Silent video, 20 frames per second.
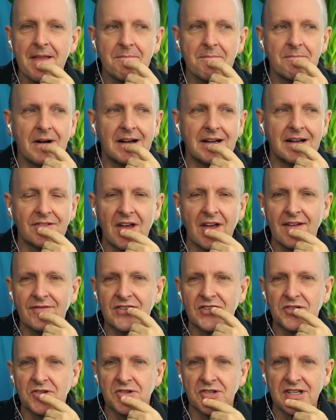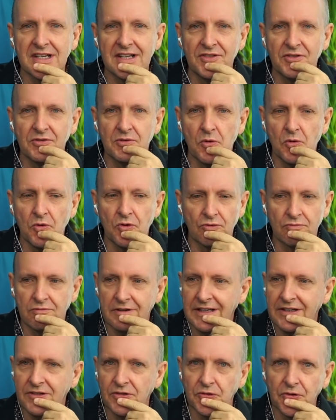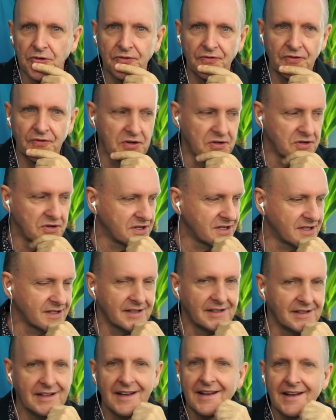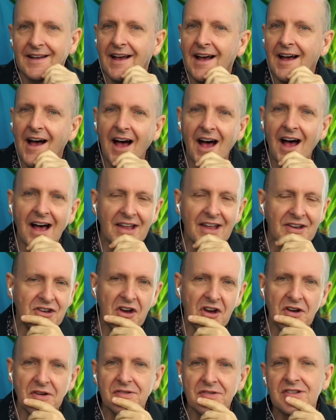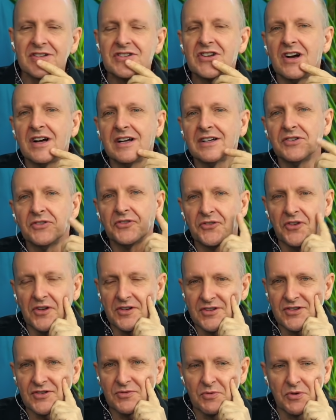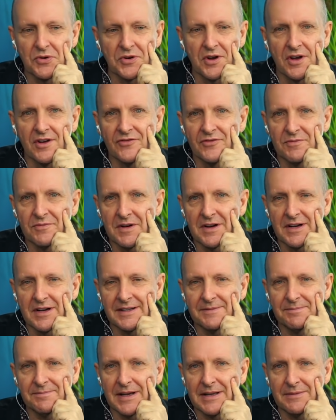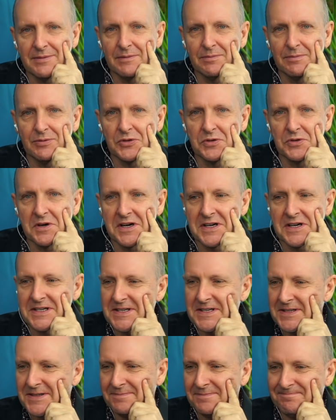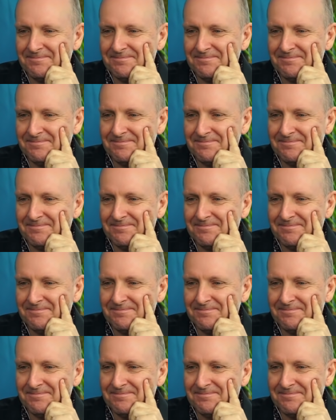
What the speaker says: They have to sort of see through all the wrinkles first. No, the Thai girls don't swoon over my baby blue eyes.